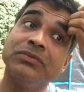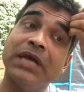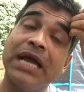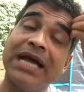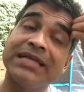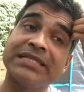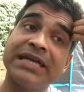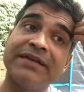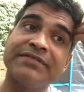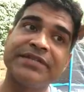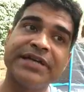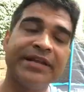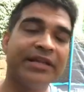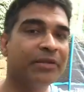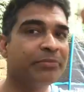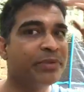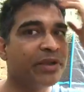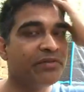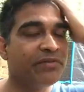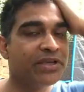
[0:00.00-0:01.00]
as I have said in
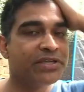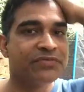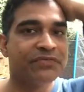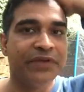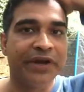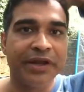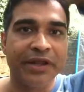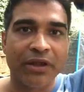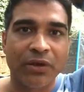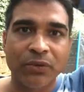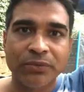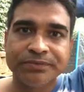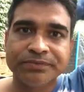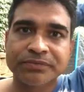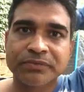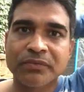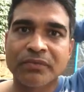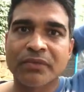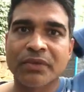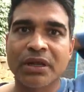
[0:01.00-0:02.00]
the previous video,
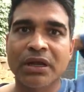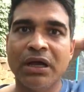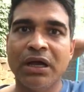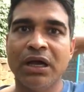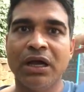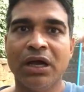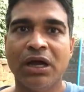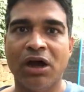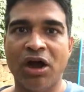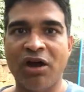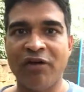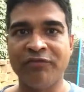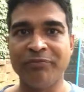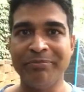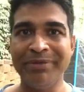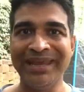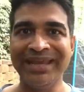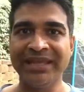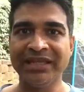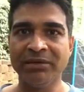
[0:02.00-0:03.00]
of
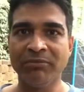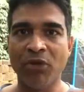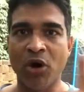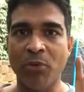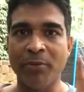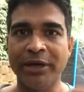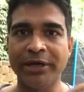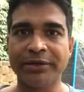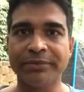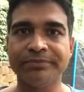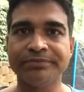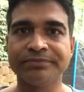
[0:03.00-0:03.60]
being in the moment.